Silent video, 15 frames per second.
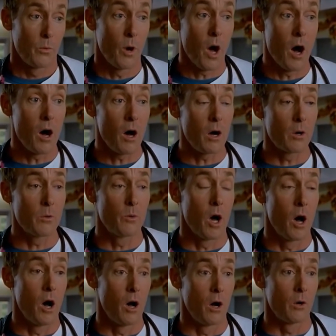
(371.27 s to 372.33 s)
Wrong,
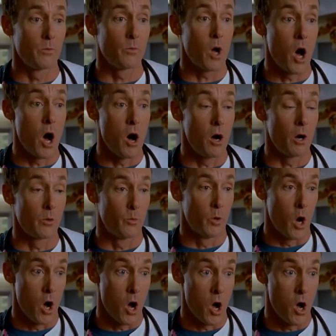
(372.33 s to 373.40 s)
wrong, wrong,
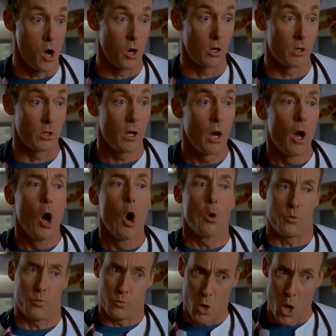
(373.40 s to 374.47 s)
wrong.
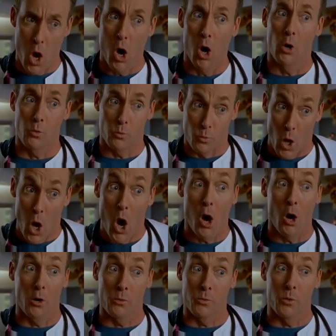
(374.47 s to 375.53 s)
Wrong,
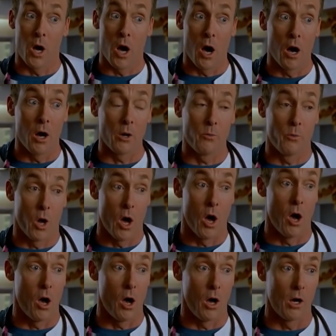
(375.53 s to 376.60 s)
wrong, wrong,
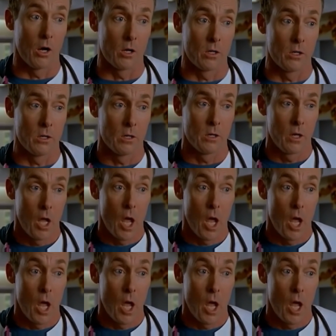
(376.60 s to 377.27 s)
wrong.